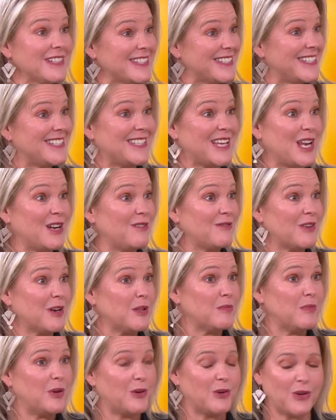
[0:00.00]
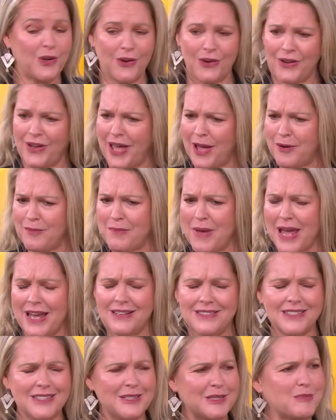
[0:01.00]
to to stand in front of the mirror and go, how
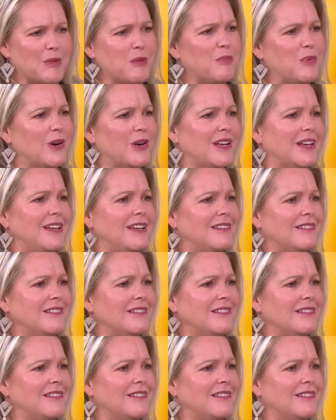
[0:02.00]
amazing is my body?